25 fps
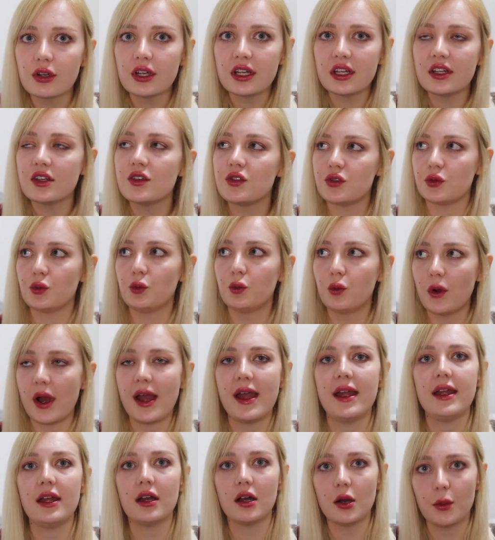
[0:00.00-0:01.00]
it is
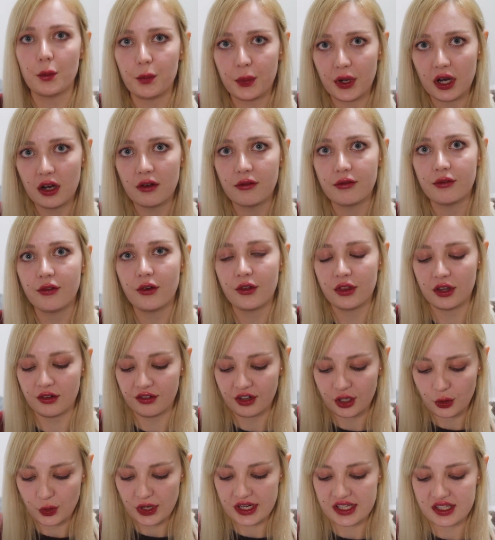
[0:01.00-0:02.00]
way above the
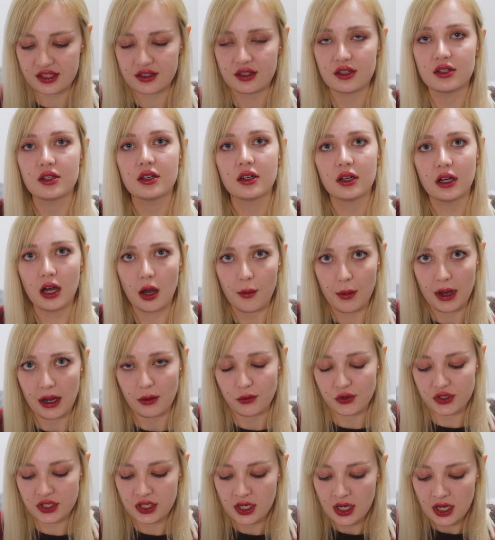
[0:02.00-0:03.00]
requested
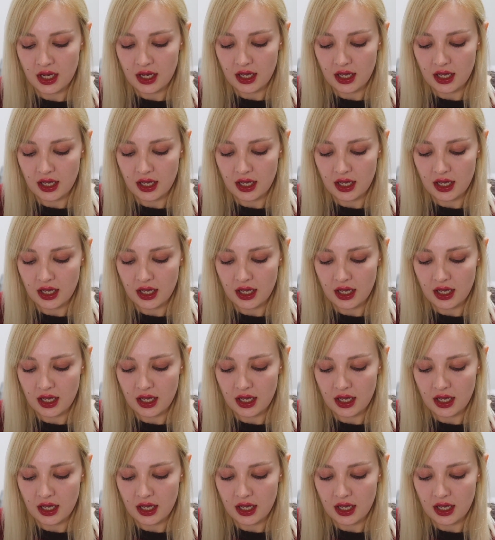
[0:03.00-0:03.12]
amount.